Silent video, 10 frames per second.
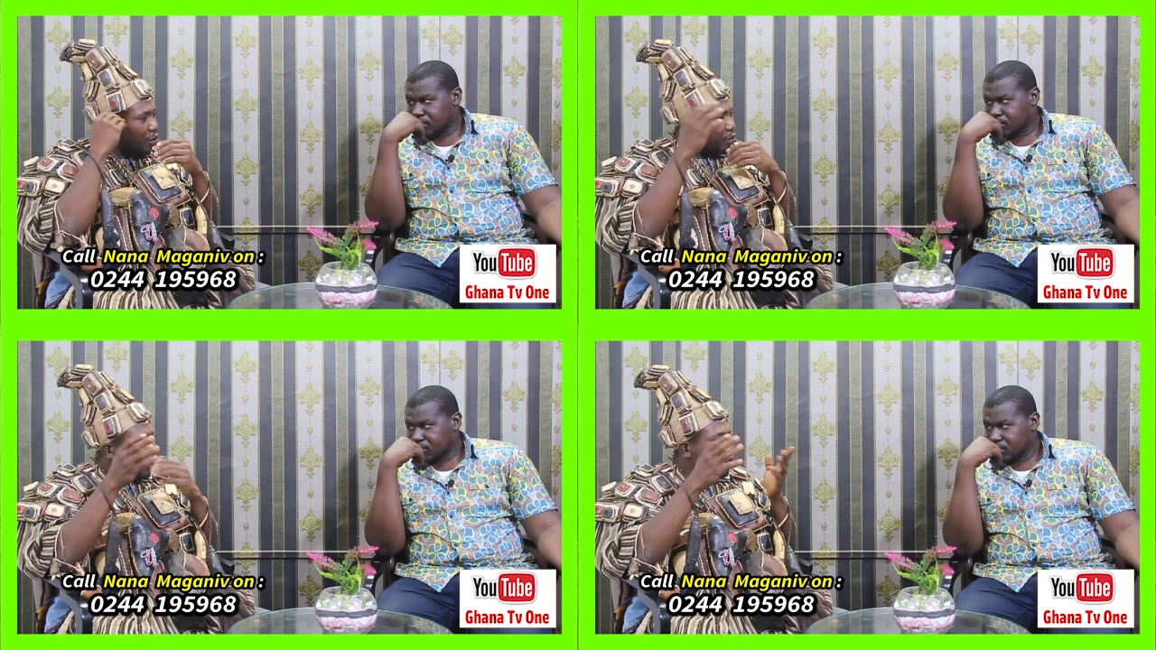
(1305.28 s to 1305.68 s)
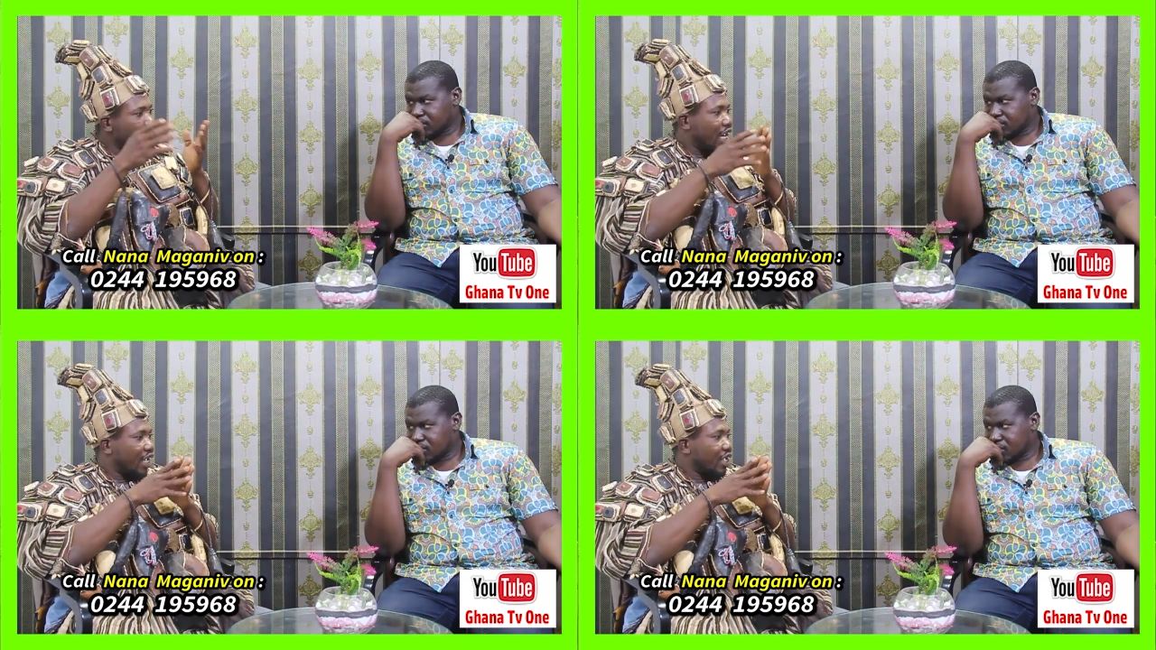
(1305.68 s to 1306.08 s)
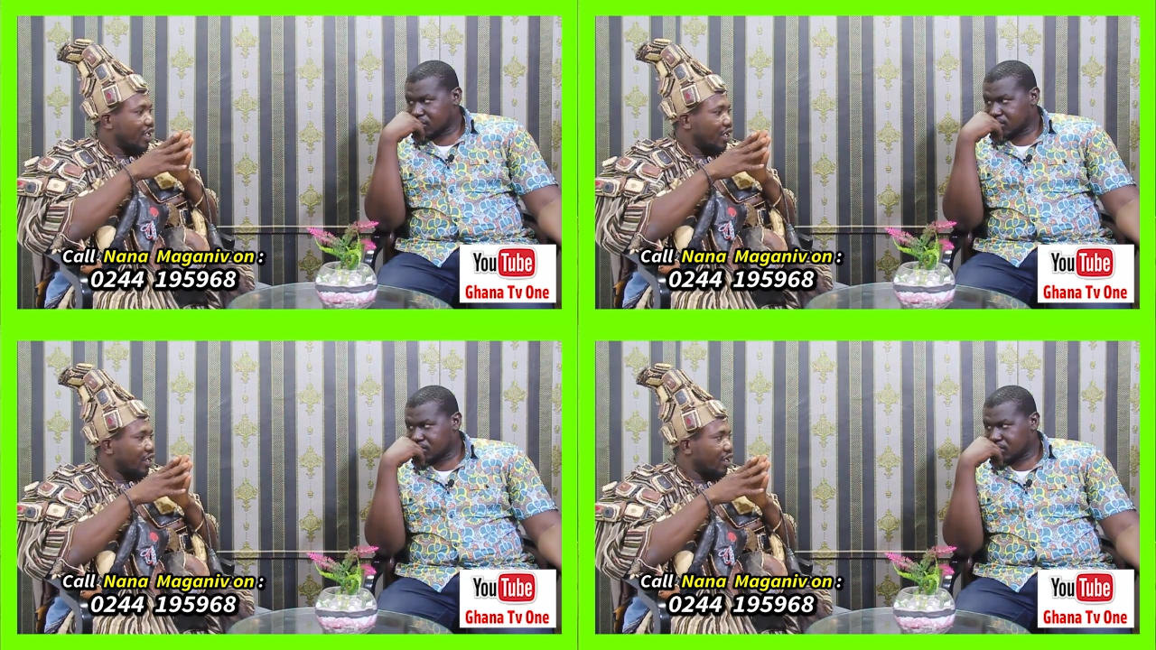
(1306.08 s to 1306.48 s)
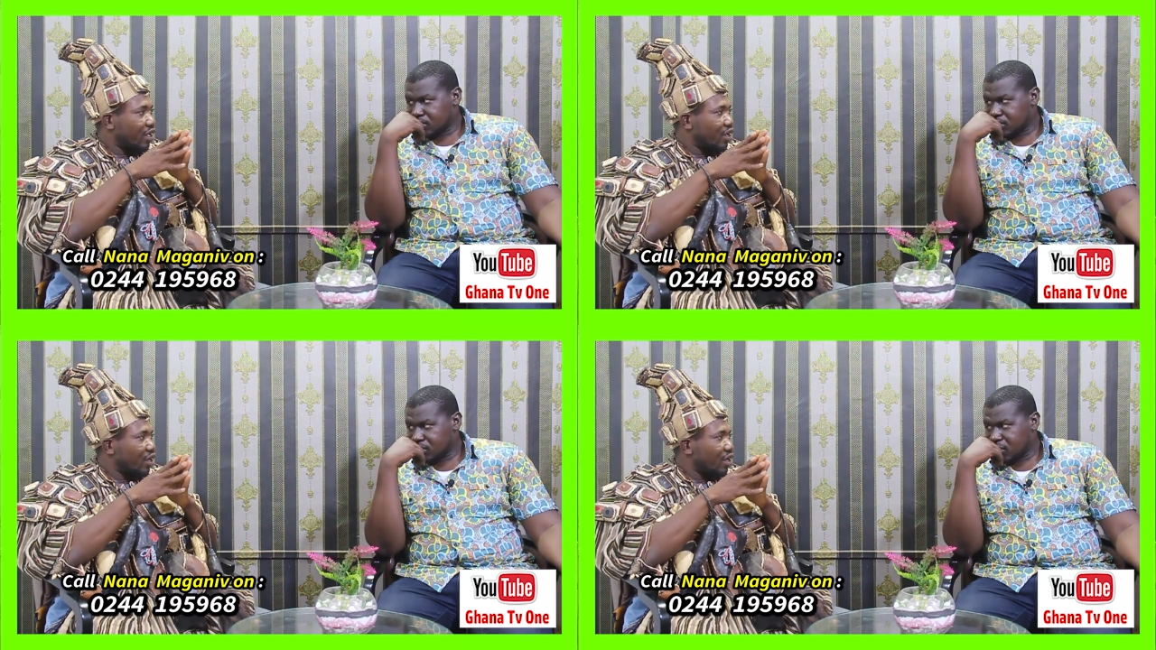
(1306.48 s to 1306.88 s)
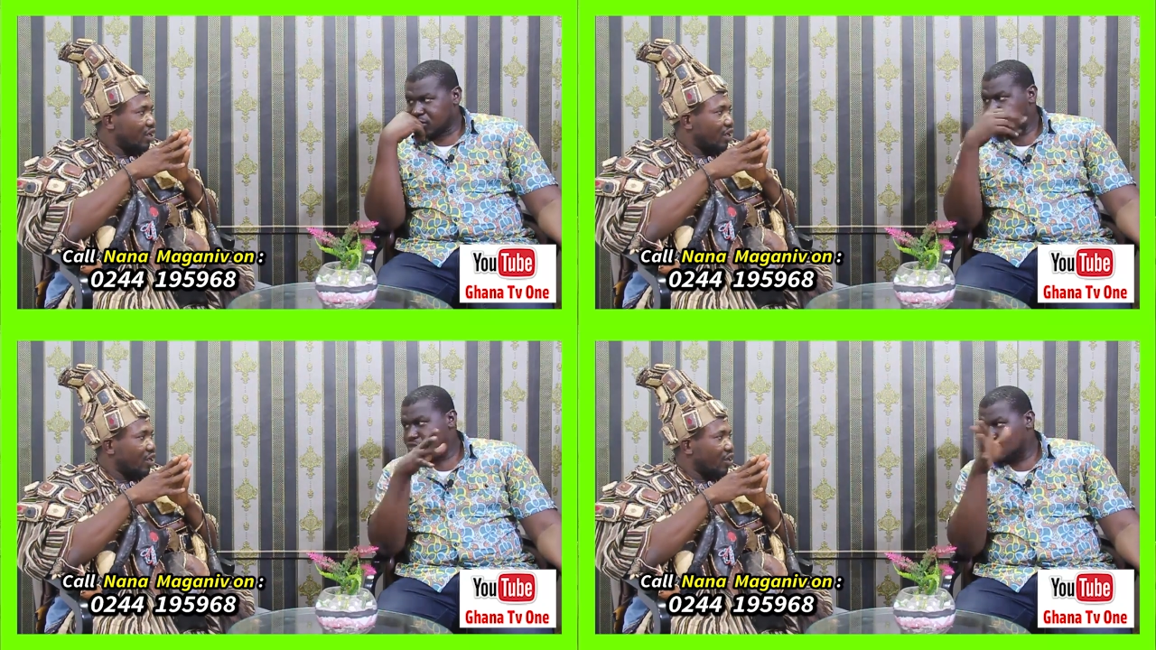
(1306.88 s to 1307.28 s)
Speaker 1: people's mind
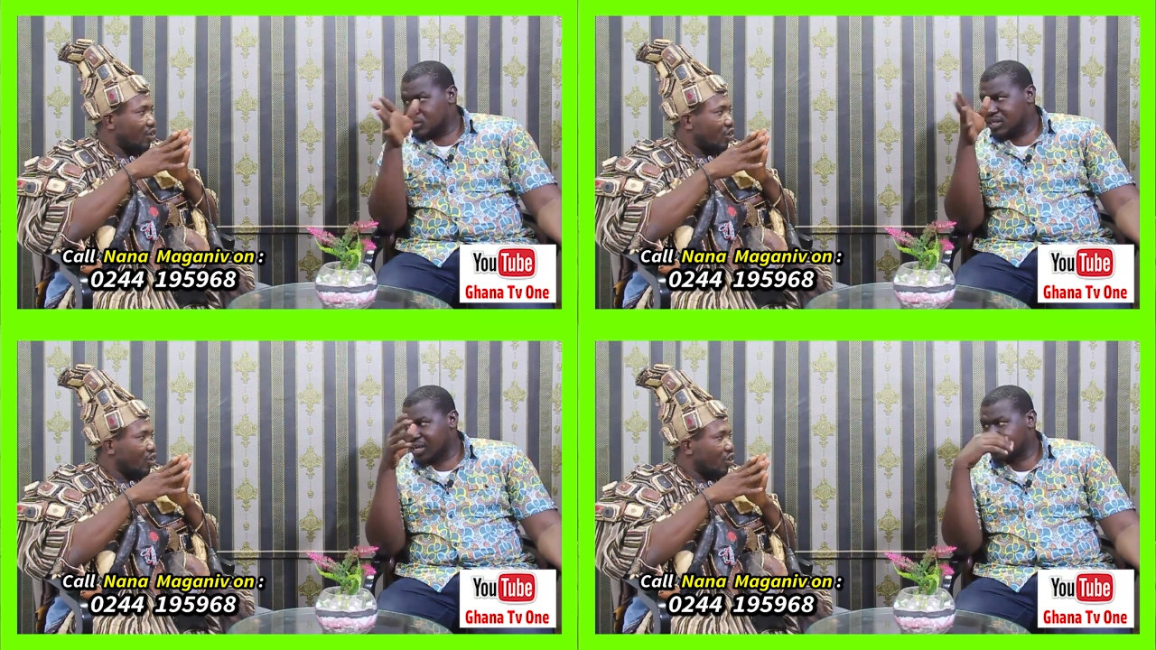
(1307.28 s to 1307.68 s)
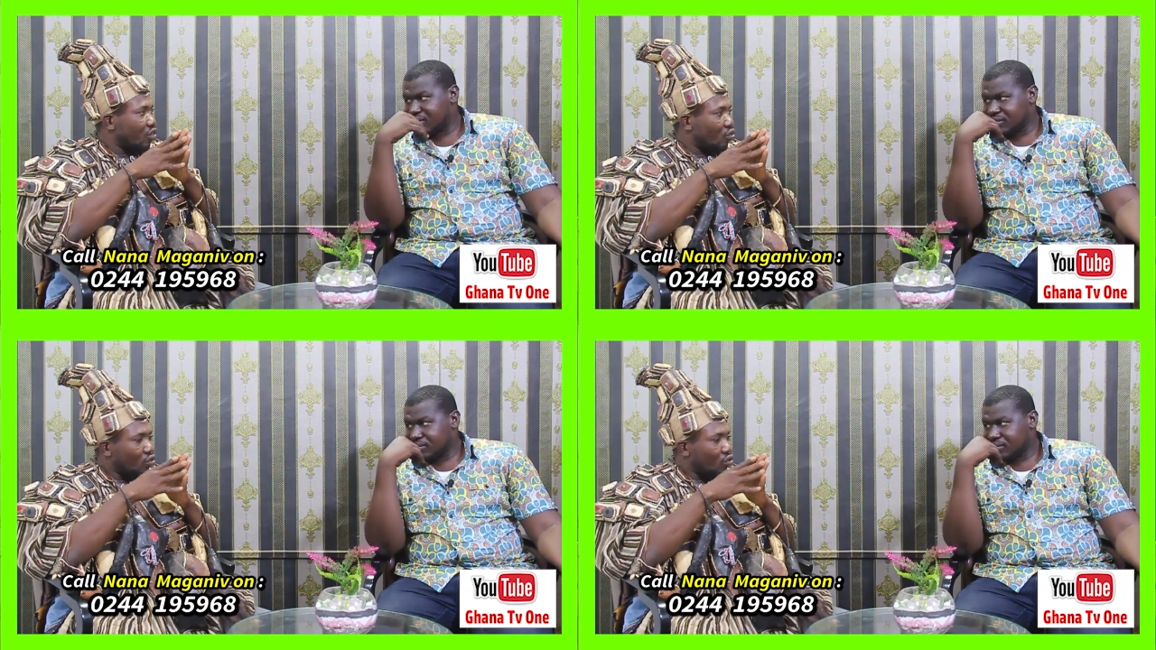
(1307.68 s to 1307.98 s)
mm, into doing that.